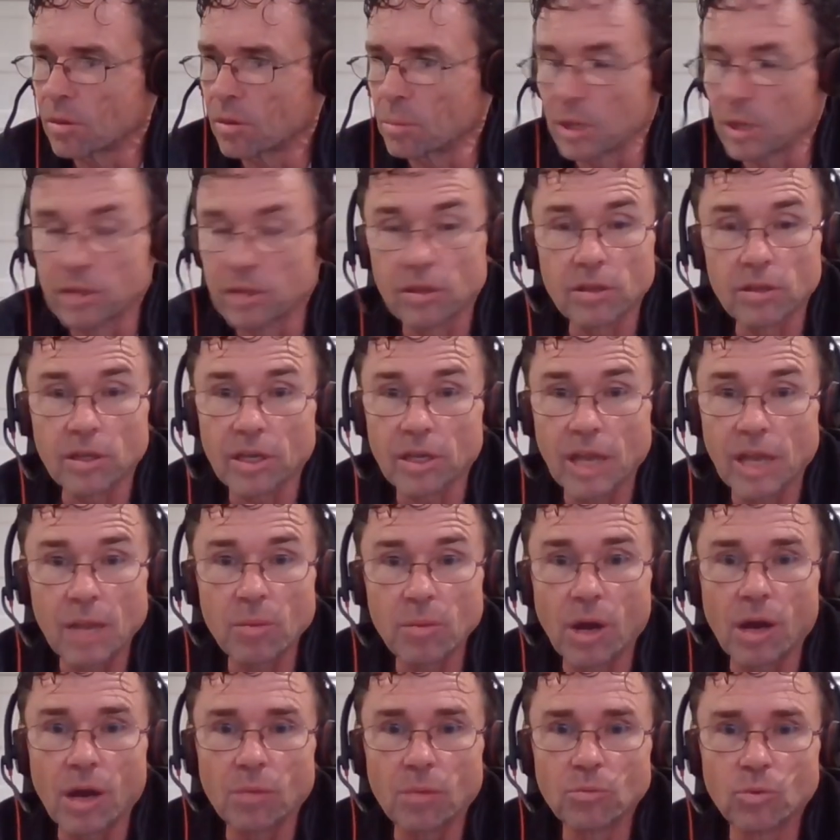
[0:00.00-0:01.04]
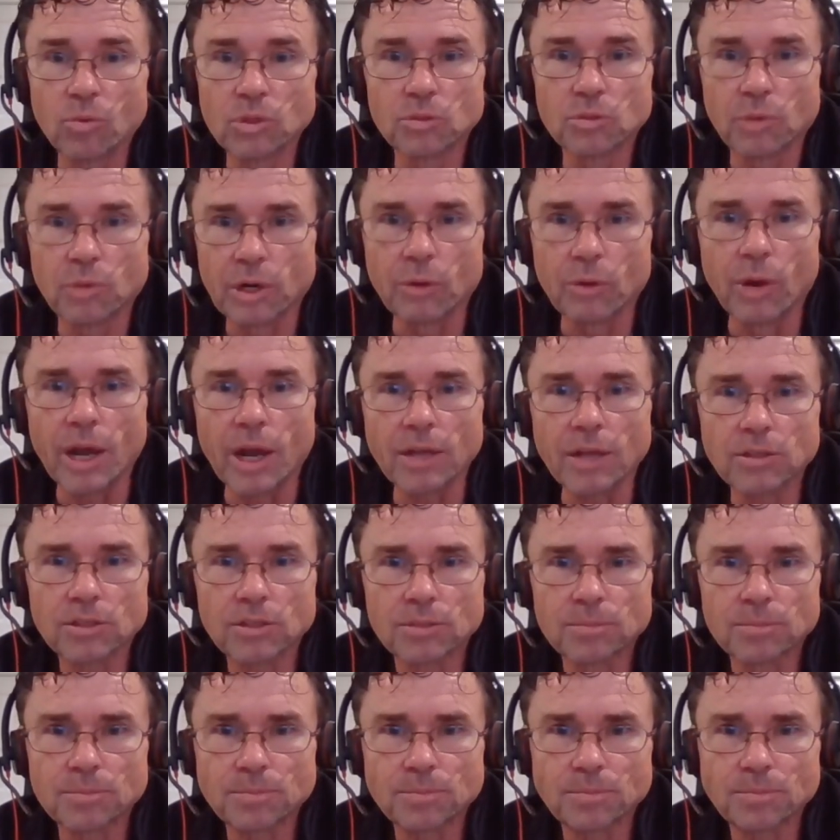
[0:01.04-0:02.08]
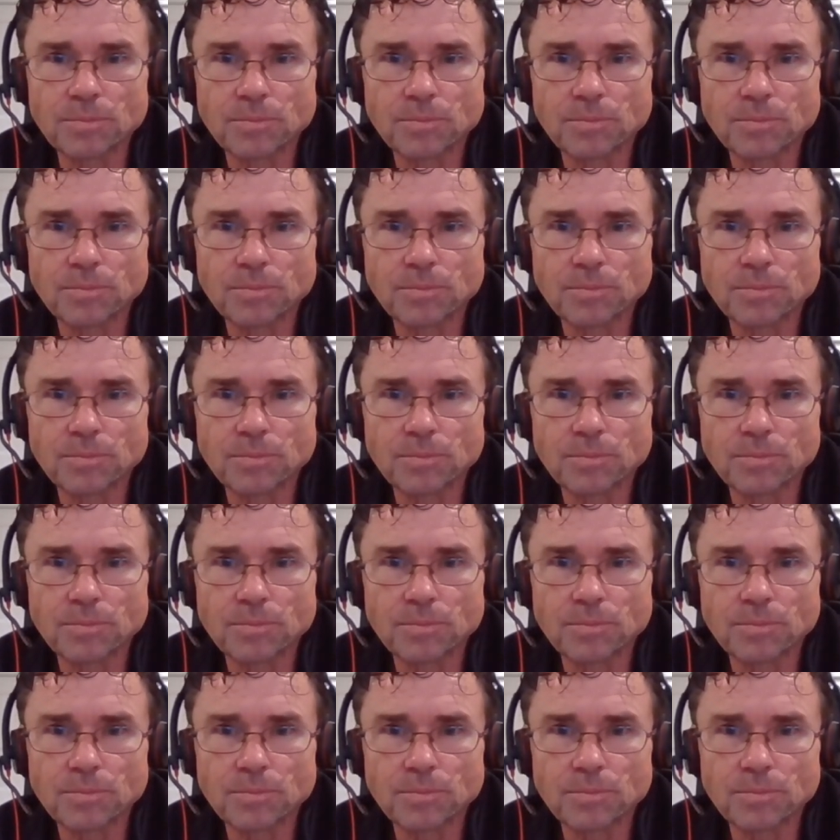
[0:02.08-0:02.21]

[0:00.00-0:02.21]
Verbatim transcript: A big thing that came up was regrets.